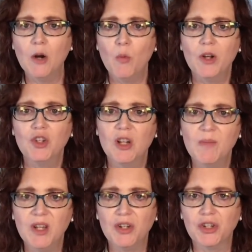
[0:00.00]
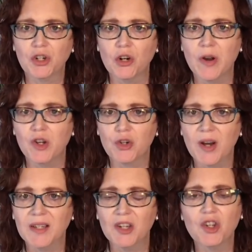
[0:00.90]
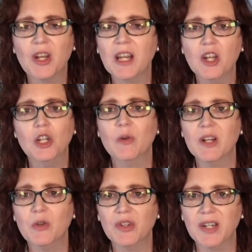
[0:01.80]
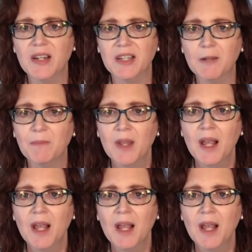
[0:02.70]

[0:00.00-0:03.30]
want you to be discouraged transitioning into a new season.